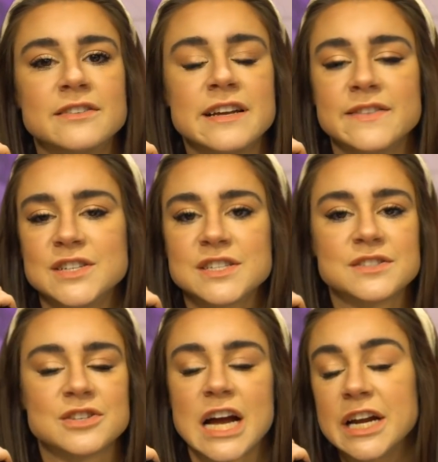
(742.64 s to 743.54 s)
Don't even
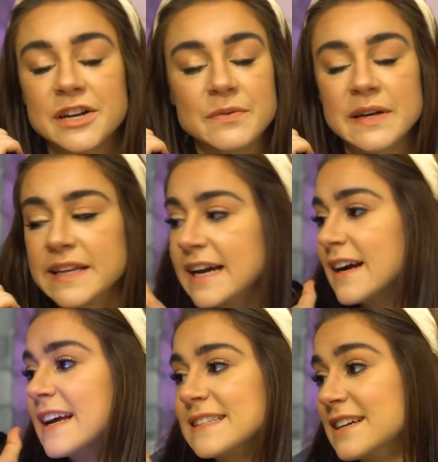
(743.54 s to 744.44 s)
just try to do one
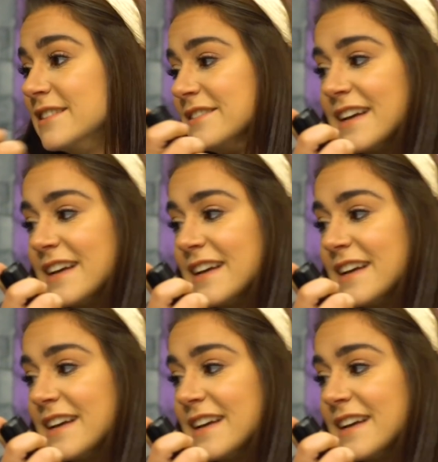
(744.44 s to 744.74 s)
layer. It's gonna do